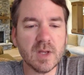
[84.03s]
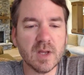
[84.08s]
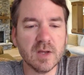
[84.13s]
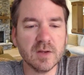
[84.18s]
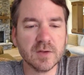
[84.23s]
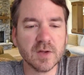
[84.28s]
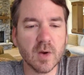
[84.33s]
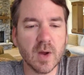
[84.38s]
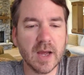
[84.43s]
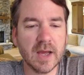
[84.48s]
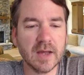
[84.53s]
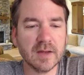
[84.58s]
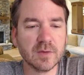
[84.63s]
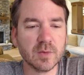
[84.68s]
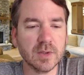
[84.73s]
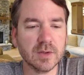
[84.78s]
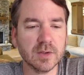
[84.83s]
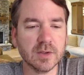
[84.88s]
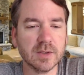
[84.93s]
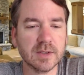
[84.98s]
So as
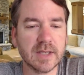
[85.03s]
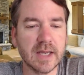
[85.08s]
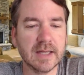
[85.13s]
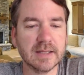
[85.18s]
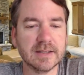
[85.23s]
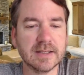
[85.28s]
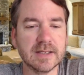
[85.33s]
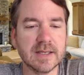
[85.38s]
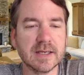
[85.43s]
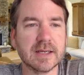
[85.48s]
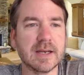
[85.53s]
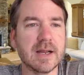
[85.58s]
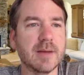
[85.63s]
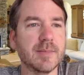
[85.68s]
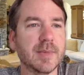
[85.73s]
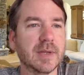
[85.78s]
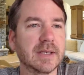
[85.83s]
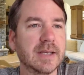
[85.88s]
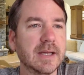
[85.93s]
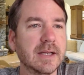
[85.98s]
we look at the
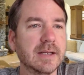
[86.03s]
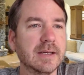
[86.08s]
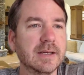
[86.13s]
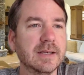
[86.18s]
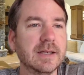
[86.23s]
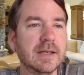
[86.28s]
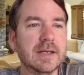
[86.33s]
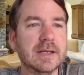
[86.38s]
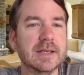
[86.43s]
economic data,